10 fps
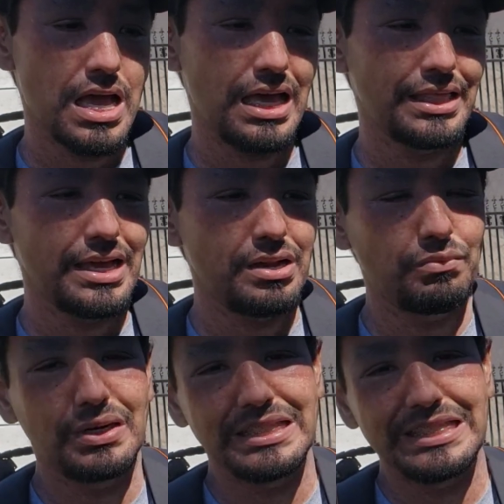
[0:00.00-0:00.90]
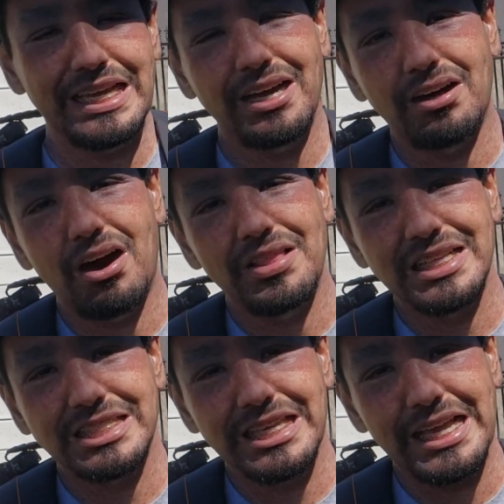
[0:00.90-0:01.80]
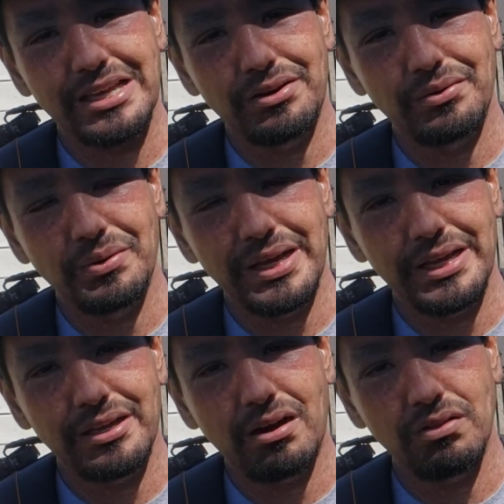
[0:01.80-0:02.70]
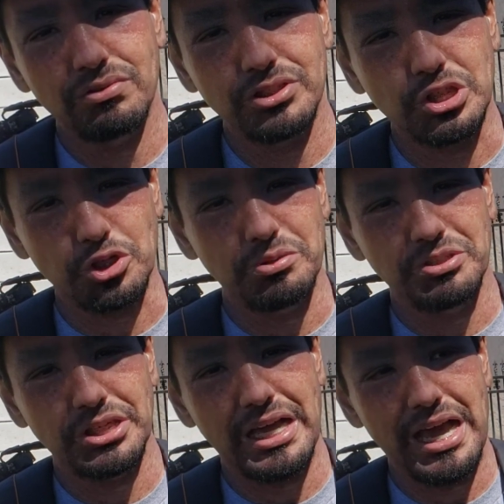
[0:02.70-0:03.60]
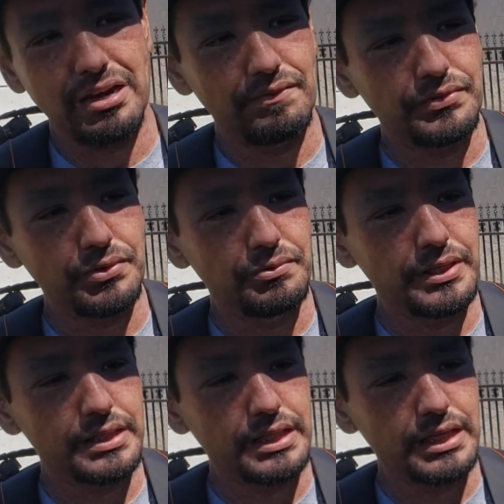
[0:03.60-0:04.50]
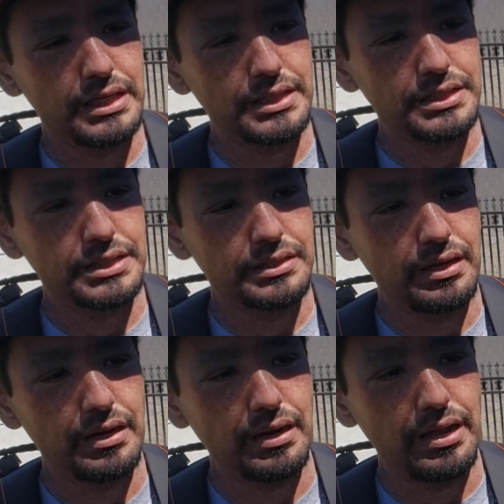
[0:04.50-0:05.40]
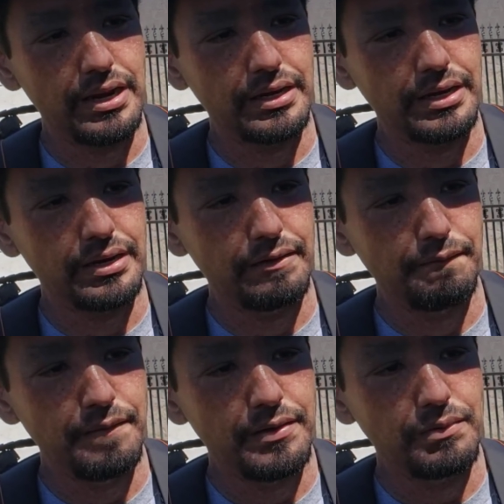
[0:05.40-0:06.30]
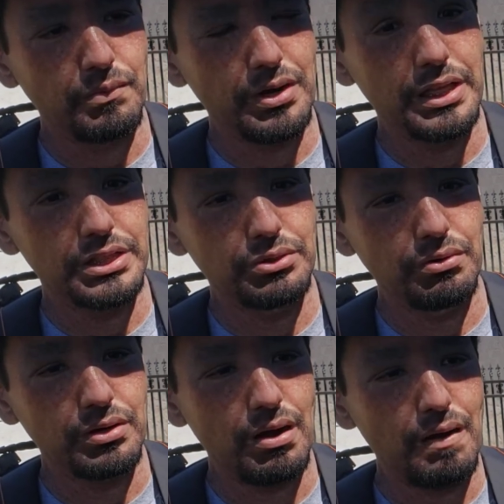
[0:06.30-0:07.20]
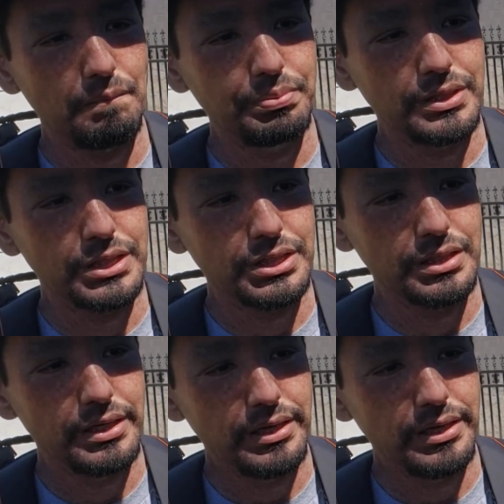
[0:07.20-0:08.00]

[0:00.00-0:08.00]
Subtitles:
And then one day, all that's taken away. All those dreams you had of doing things and wanting to accomplish,